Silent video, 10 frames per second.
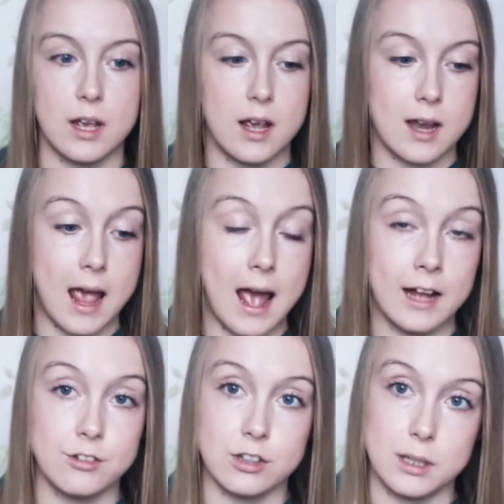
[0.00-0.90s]
and
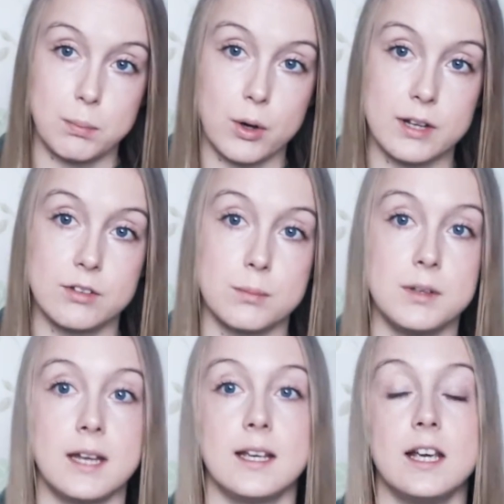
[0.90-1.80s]
actually put in some
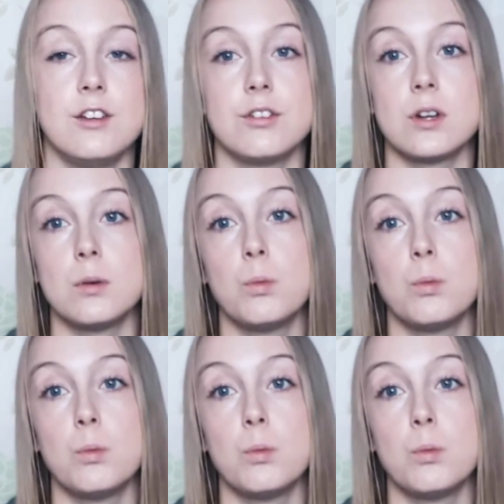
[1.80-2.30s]
dedication and